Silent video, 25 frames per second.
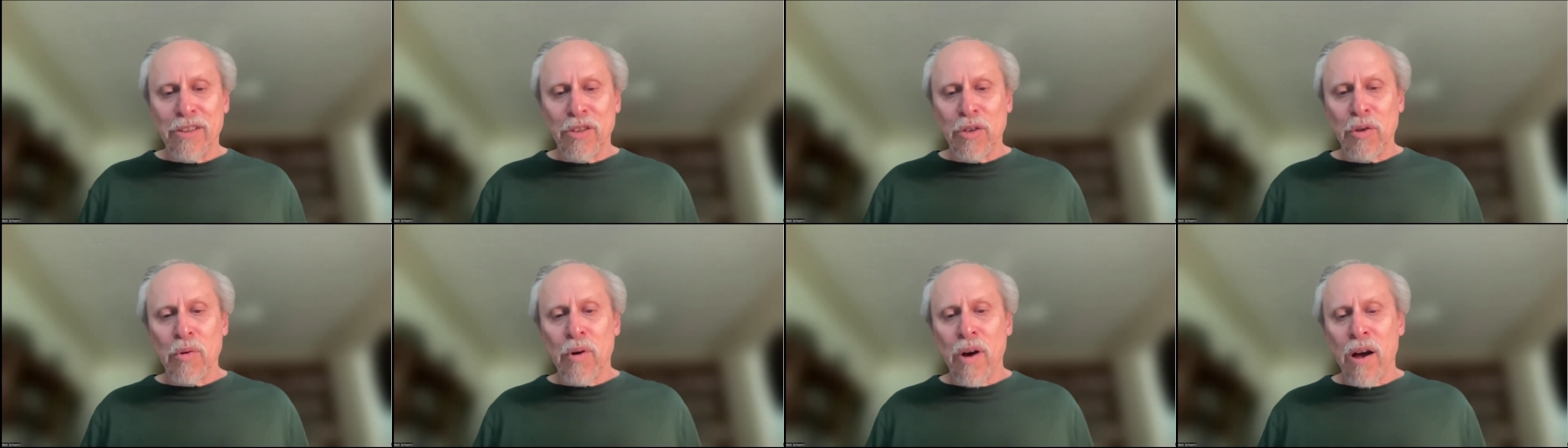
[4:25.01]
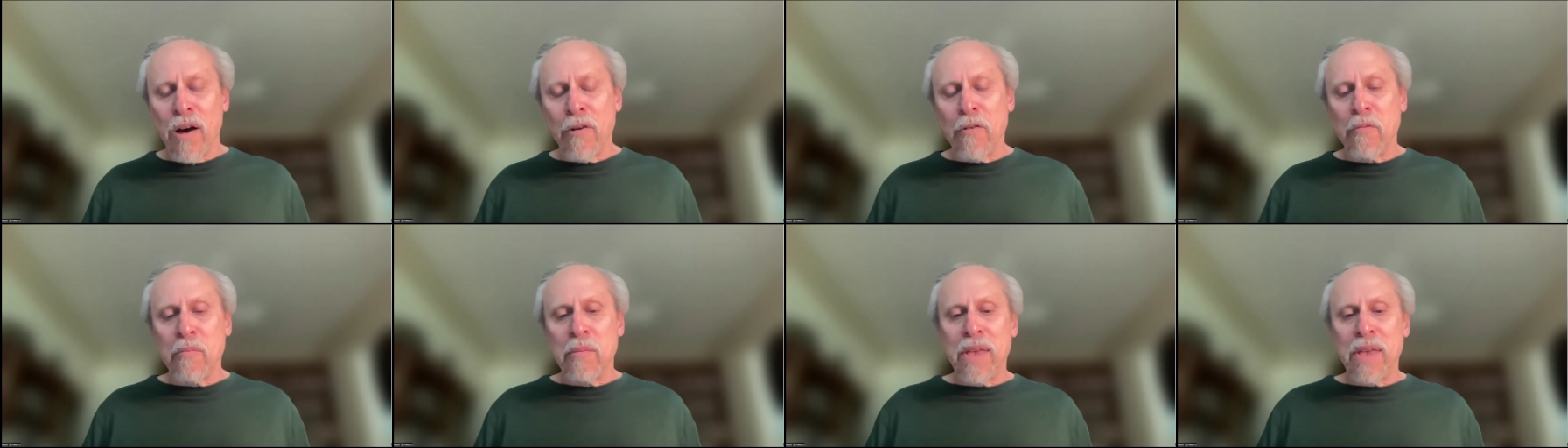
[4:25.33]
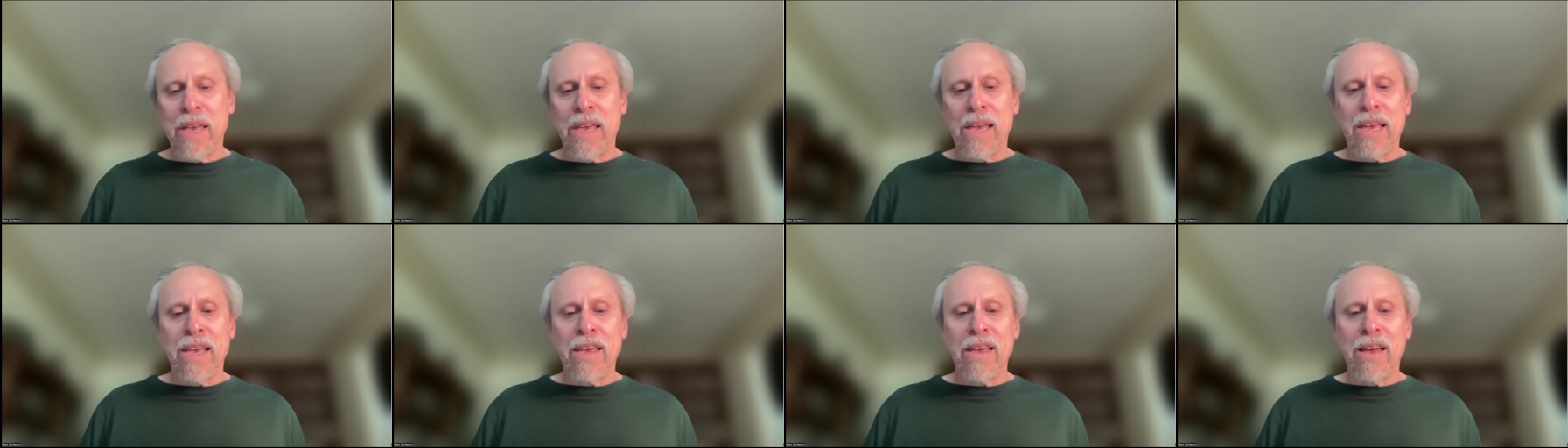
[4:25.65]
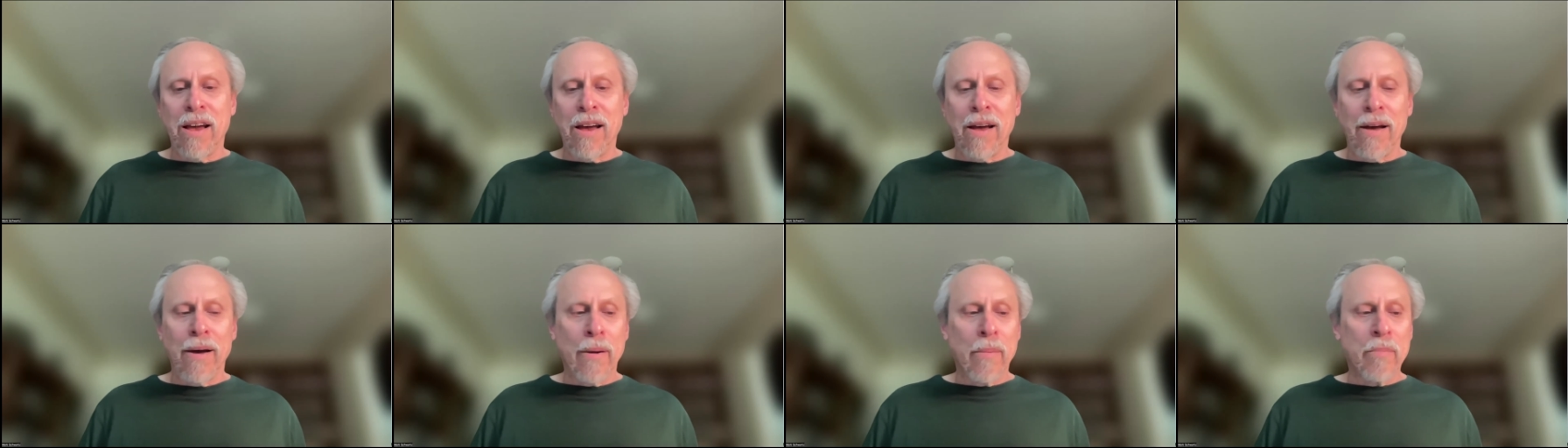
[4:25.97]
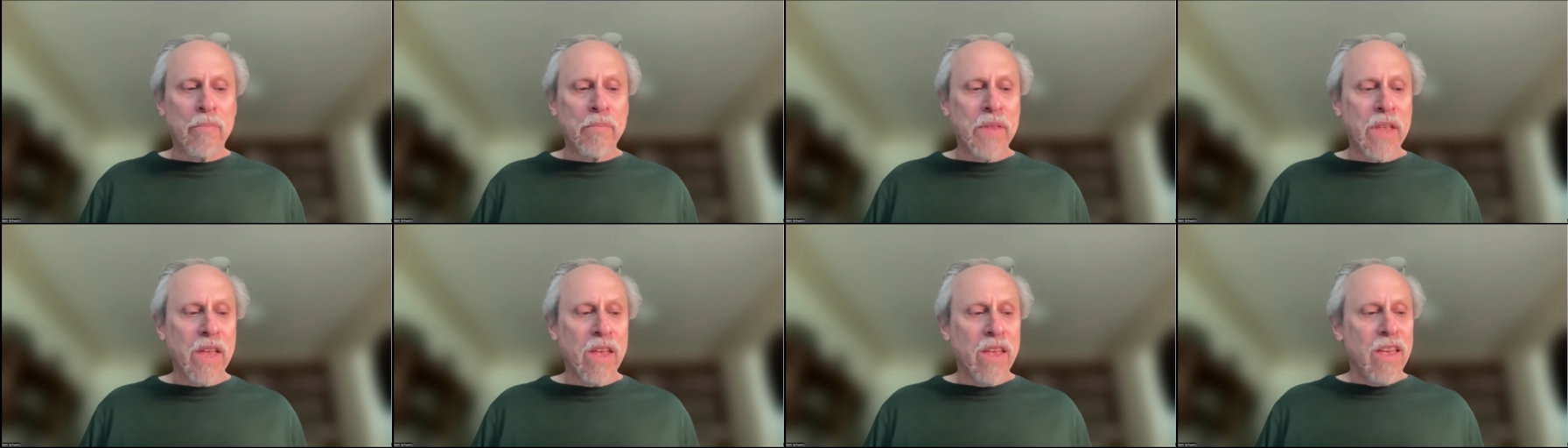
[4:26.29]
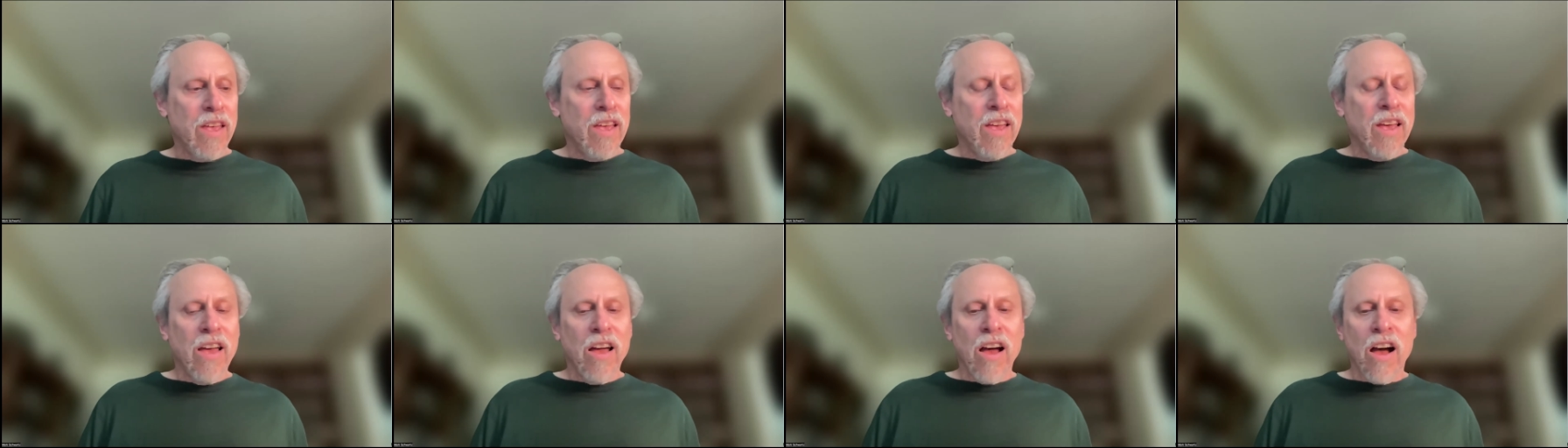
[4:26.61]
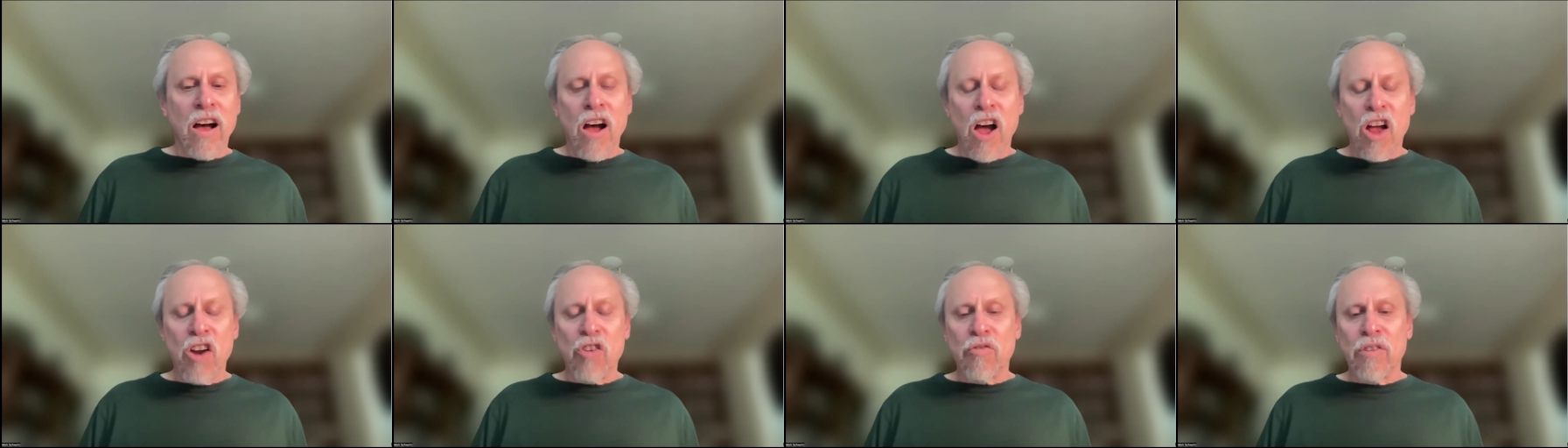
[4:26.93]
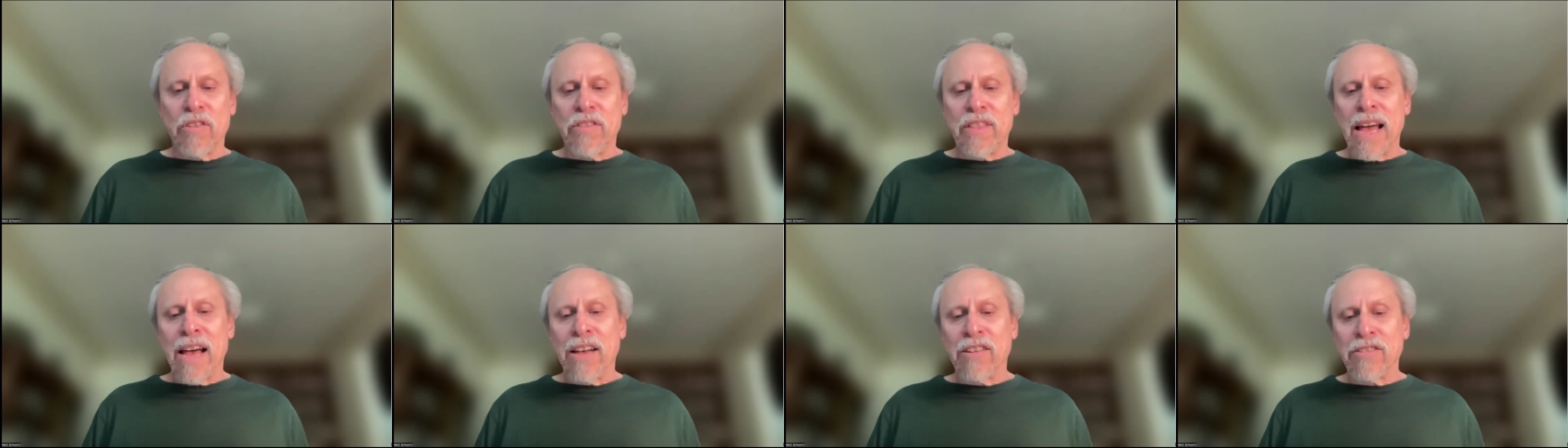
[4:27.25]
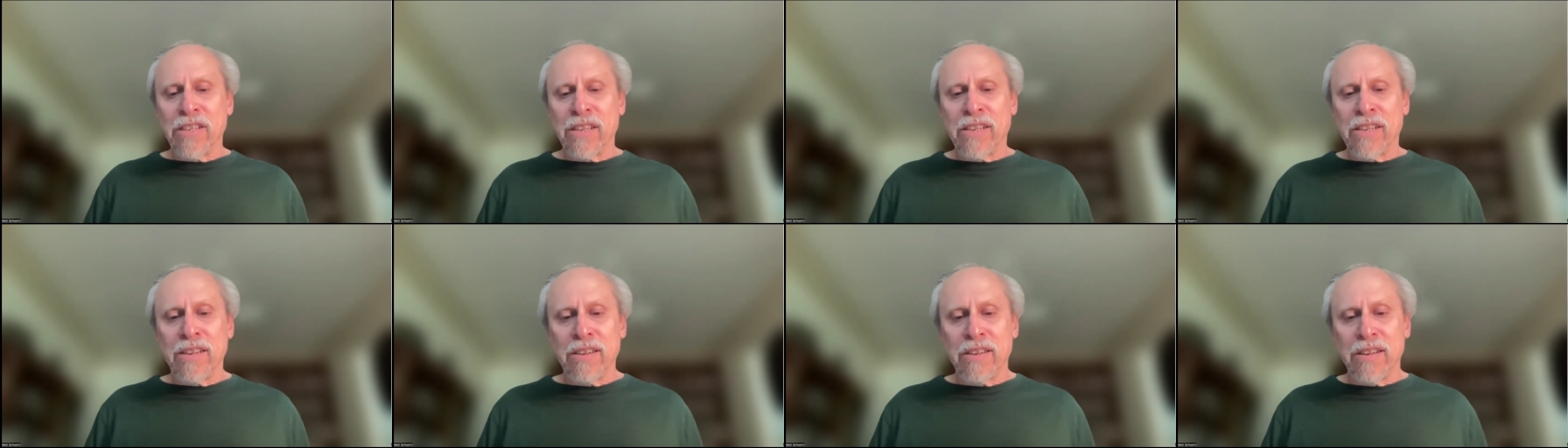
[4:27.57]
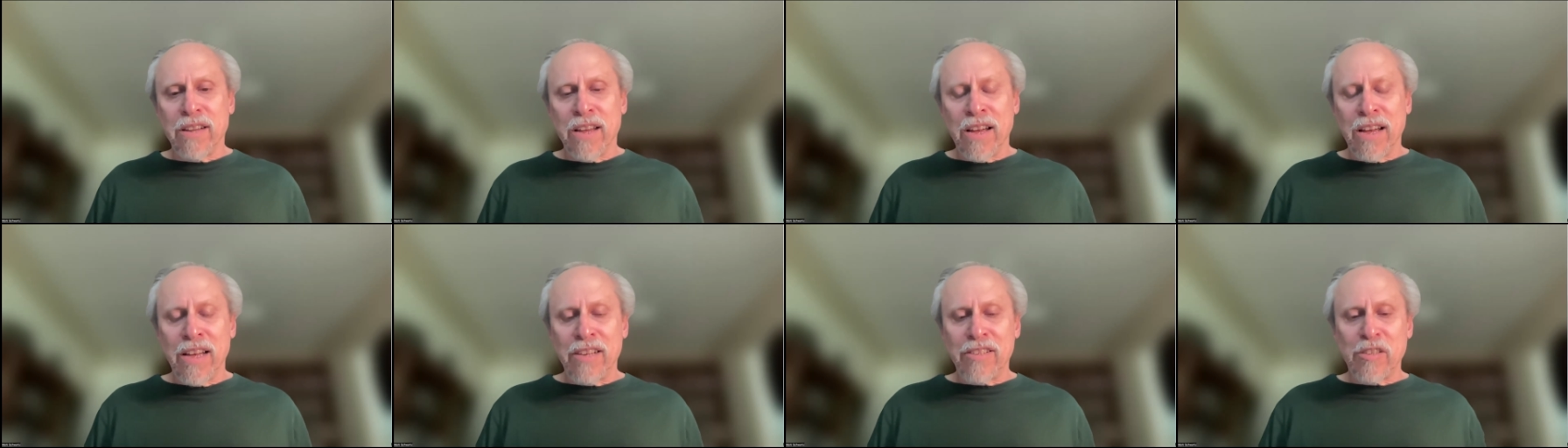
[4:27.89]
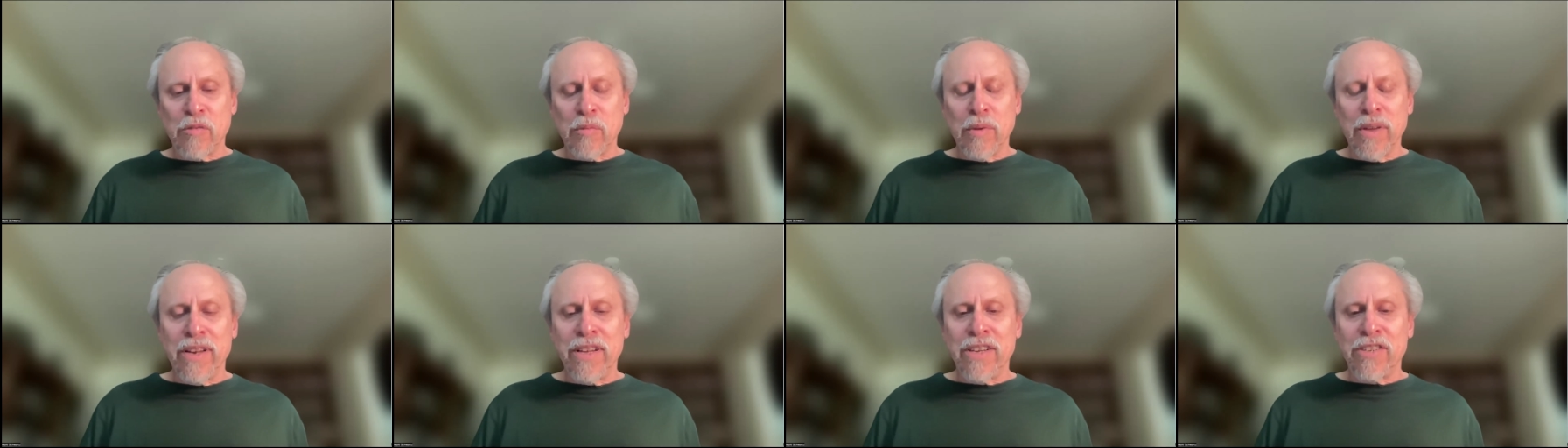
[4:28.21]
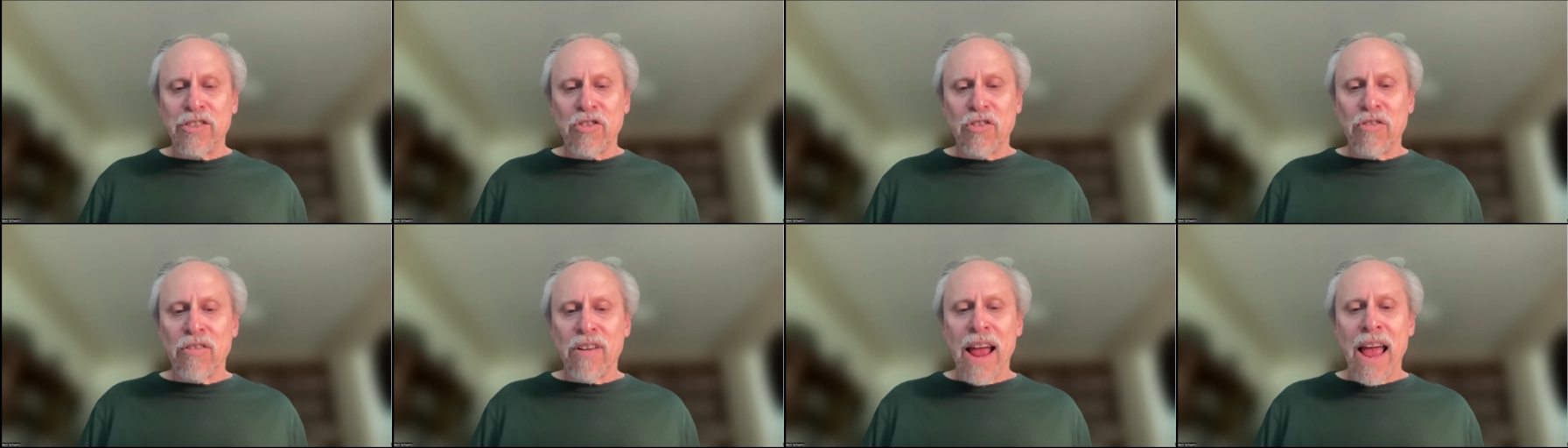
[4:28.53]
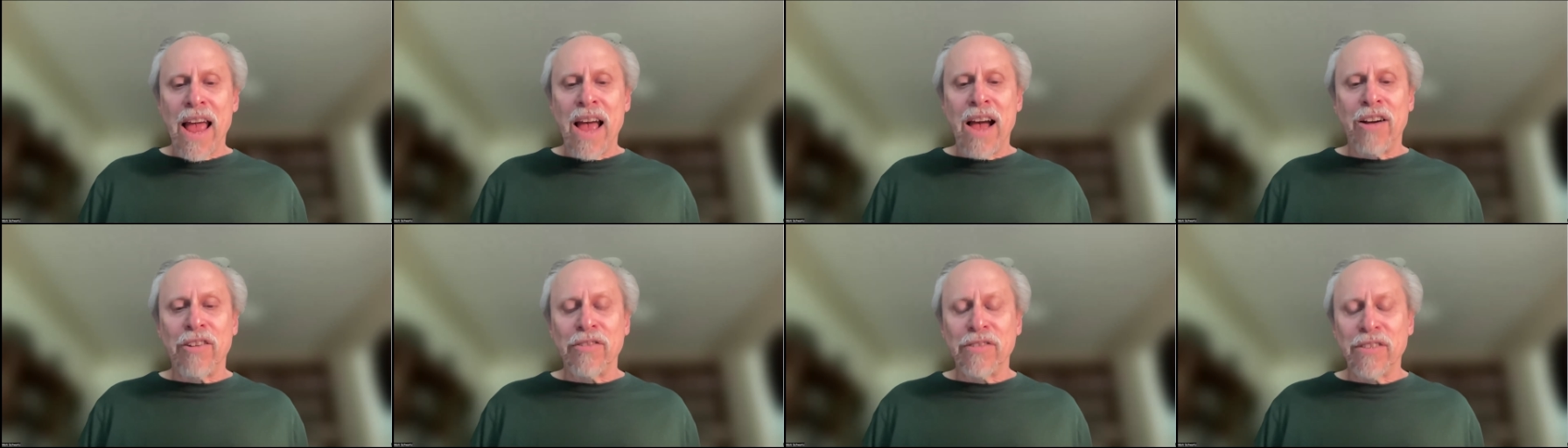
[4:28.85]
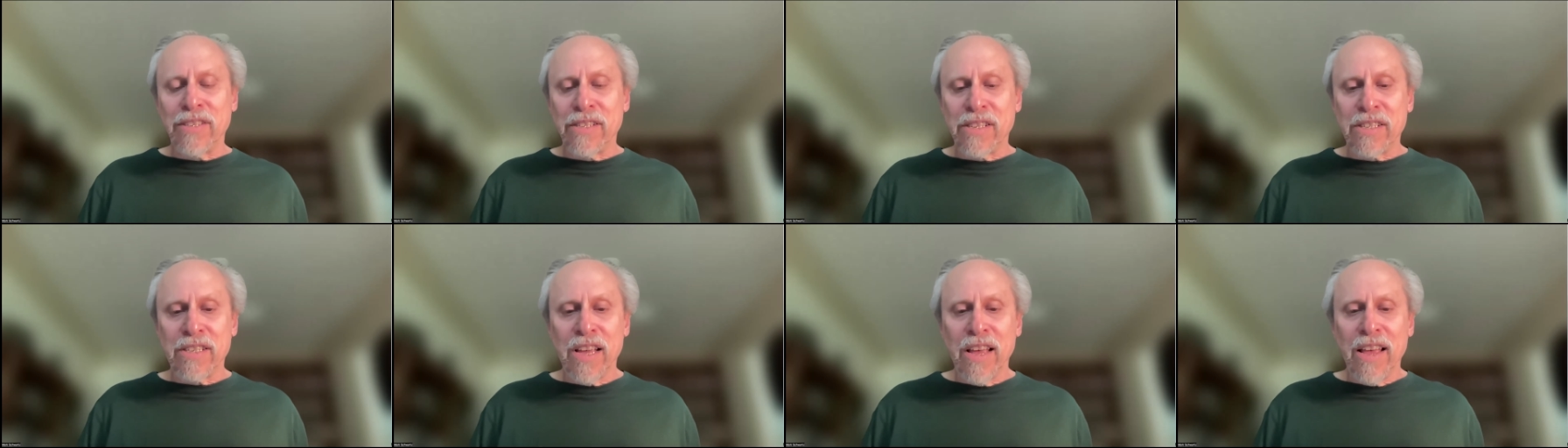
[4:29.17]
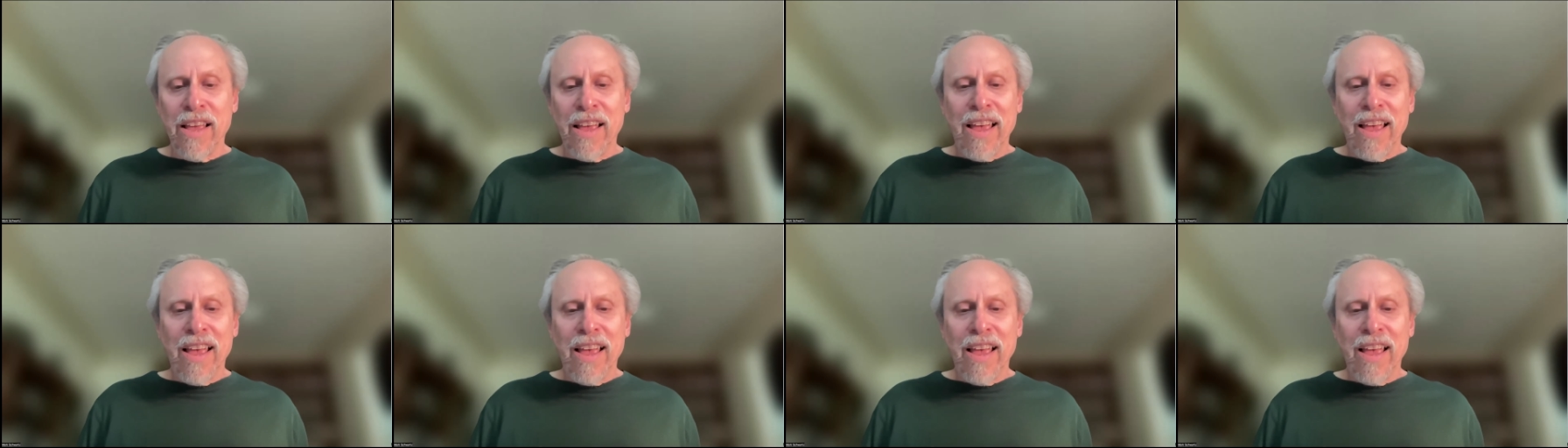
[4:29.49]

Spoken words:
you owe me 100,000 Swedish crowns.